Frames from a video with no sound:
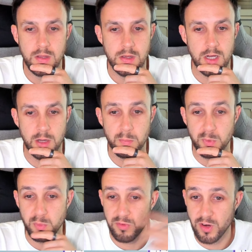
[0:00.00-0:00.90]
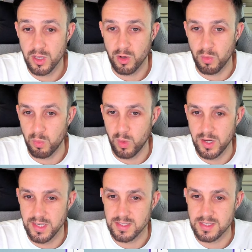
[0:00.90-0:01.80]
but we've only got 1
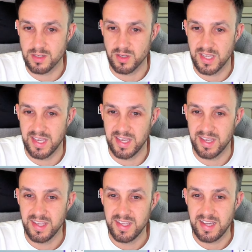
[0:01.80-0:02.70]
in stock here,